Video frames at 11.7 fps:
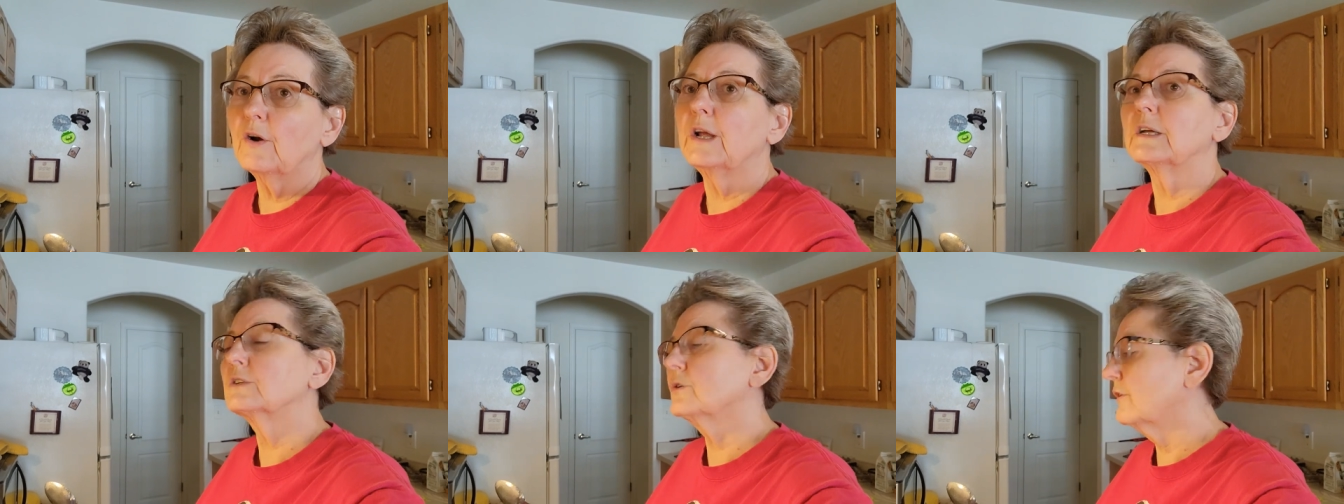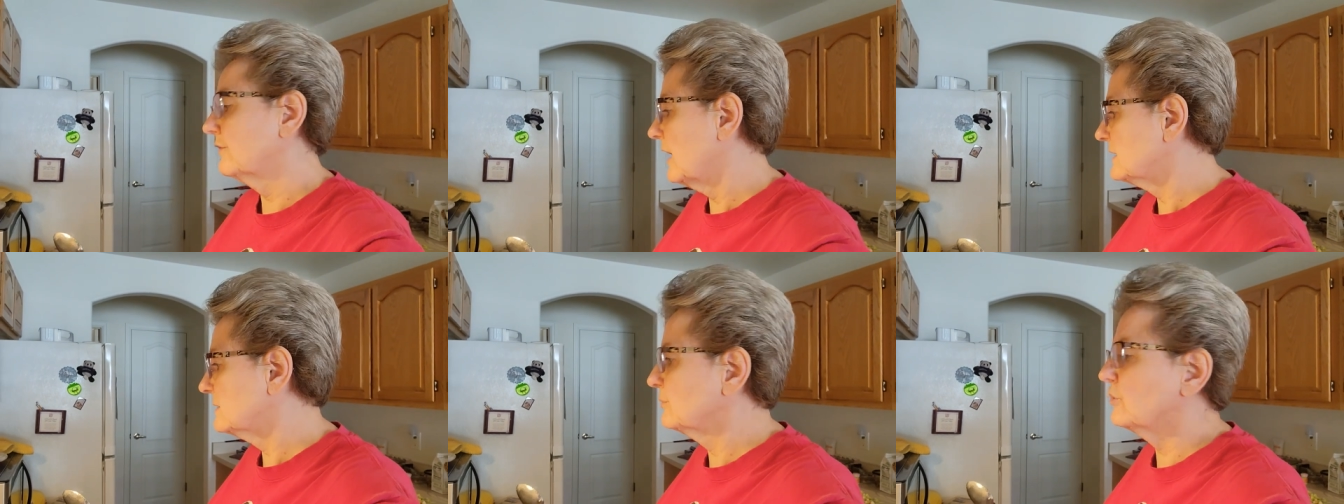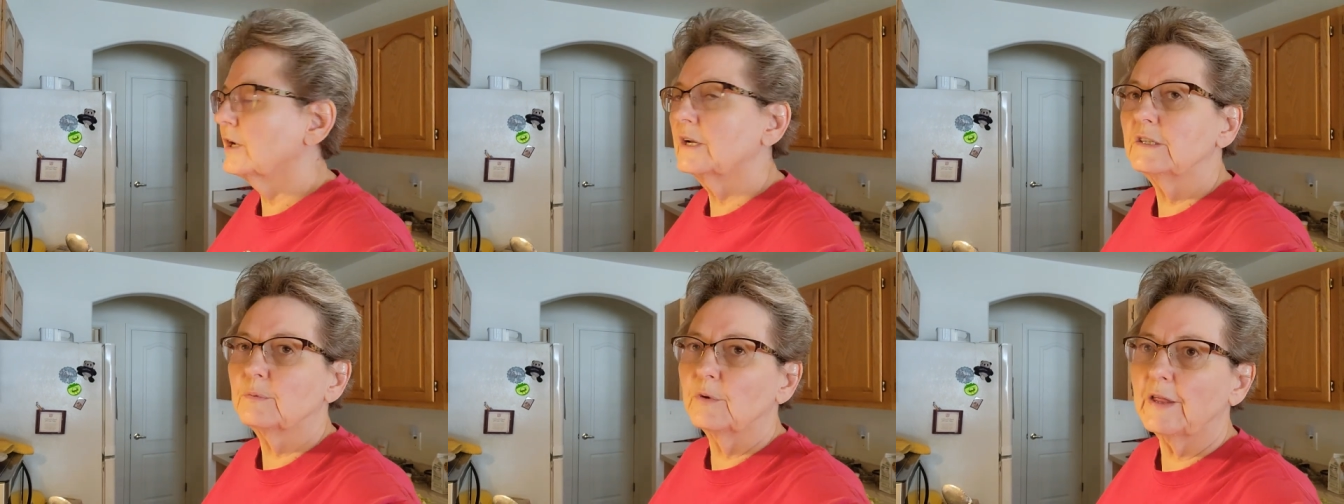And so I've got some Granny
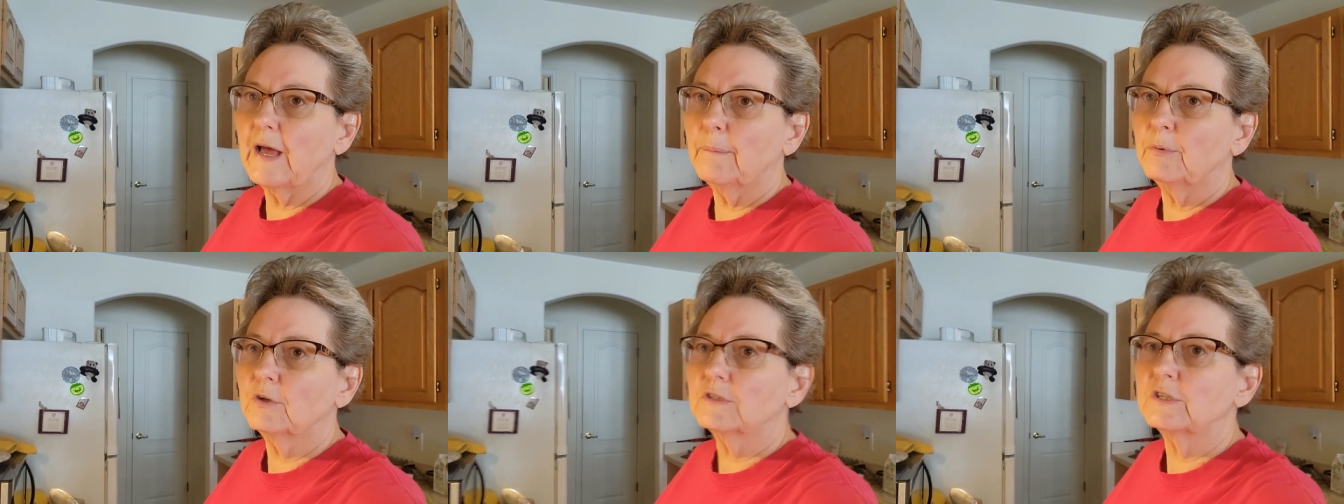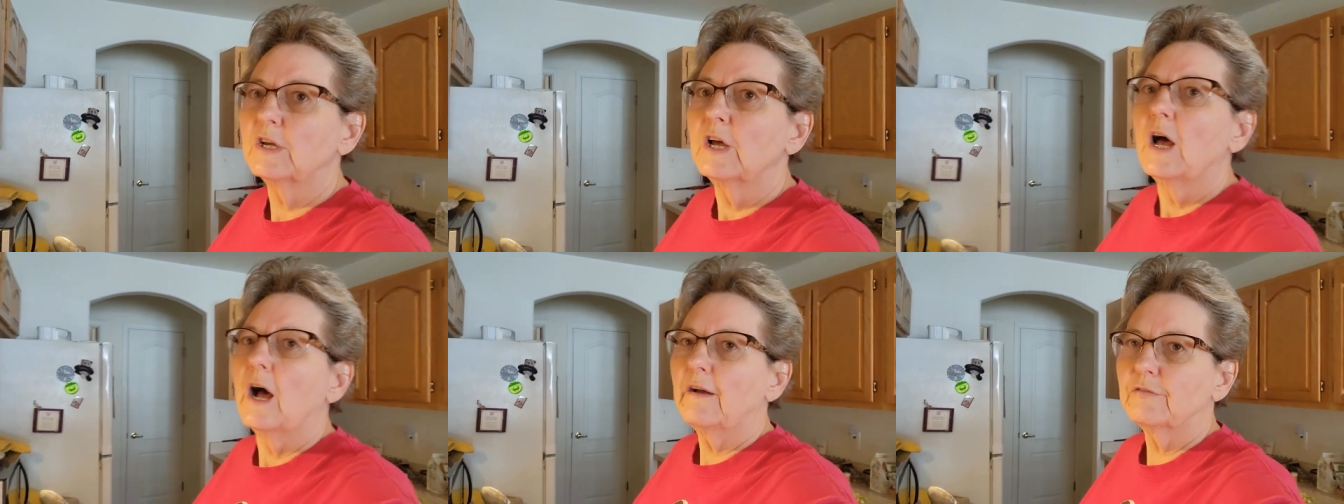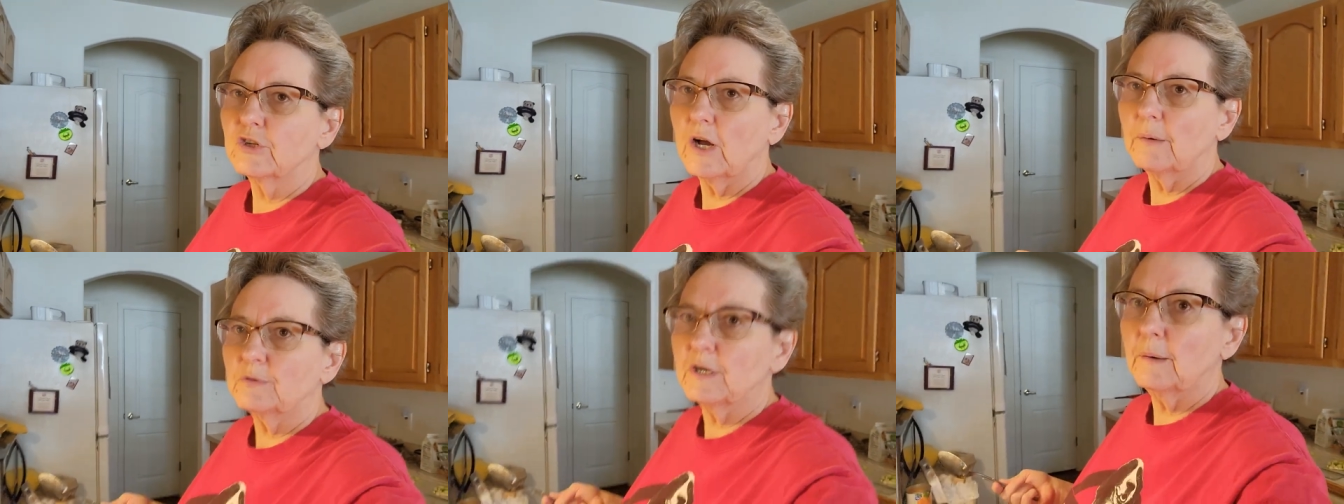Smith apples I've
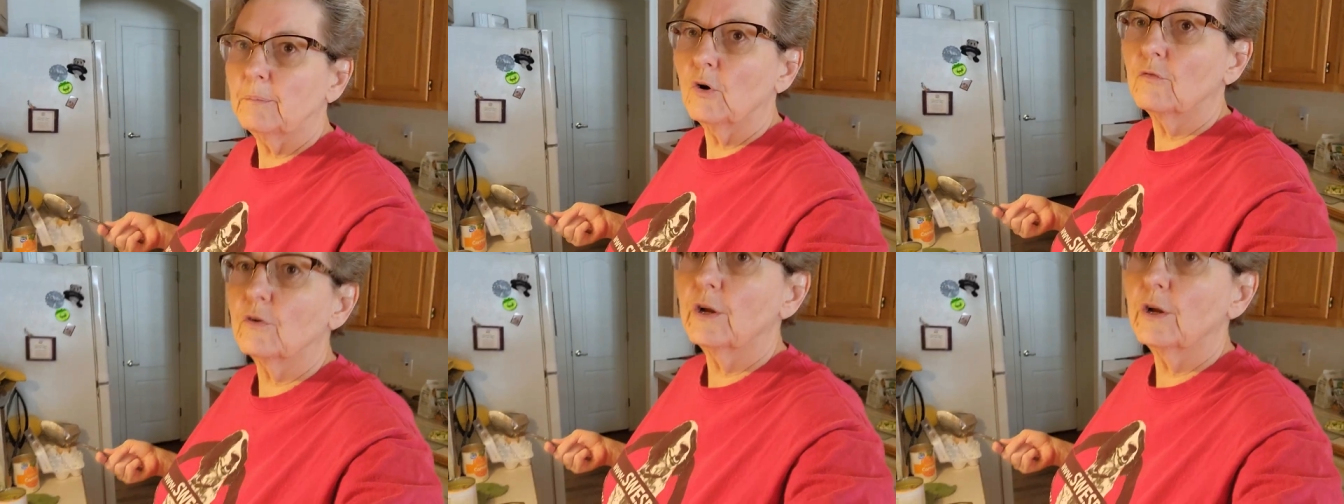chopped up over